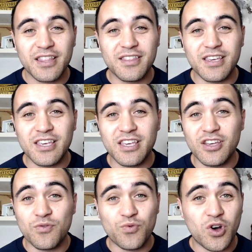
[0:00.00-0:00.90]
the
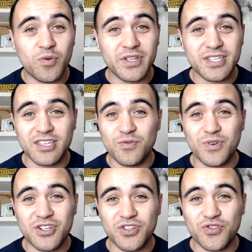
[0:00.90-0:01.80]
enrollments and the
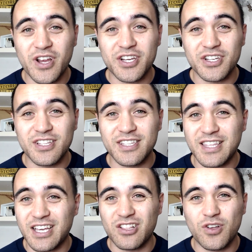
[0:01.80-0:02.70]
registrations,
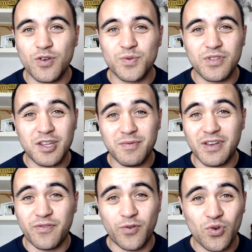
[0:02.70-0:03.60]
they close within
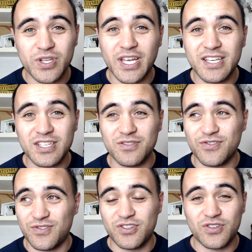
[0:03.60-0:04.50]
about 4 days
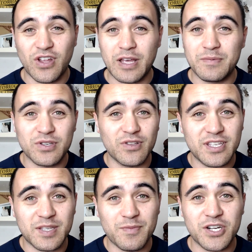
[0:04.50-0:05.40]
because it just got
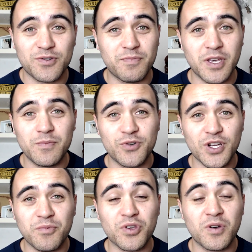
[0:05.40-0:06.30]
absolutely smashed with people
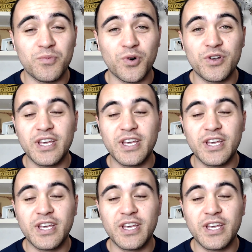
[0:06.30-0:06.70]
jumping on board.